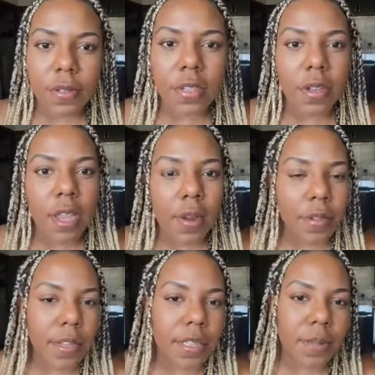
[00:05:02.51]
So you can't
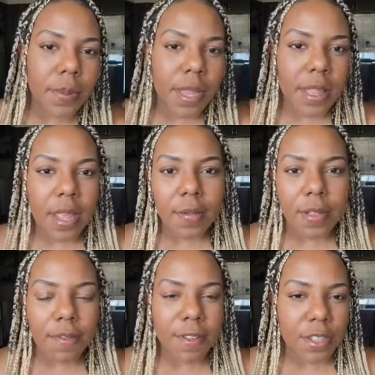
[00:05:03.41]
really explain that
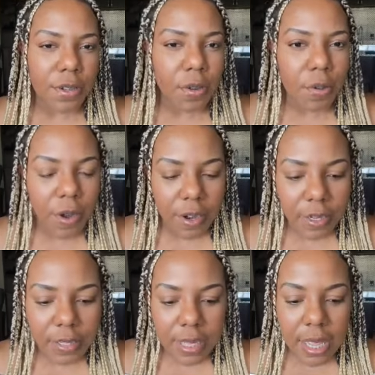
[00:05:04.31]
with physical
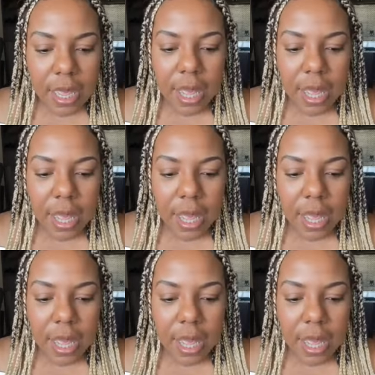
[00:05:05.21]
words.